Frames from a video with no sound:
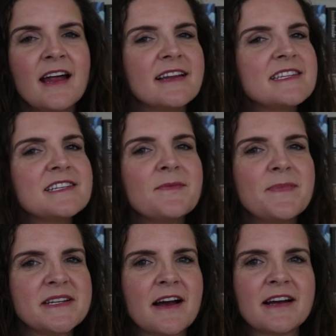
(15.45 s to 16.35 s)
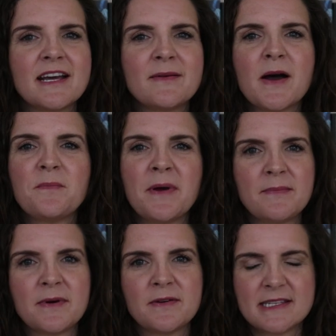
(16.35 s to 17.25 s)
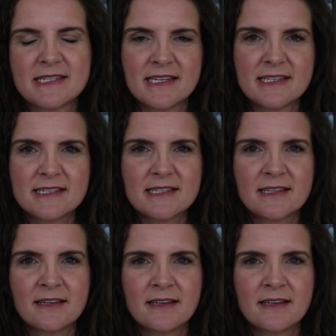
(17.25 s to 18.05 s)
Let's start by talking about paper receipts.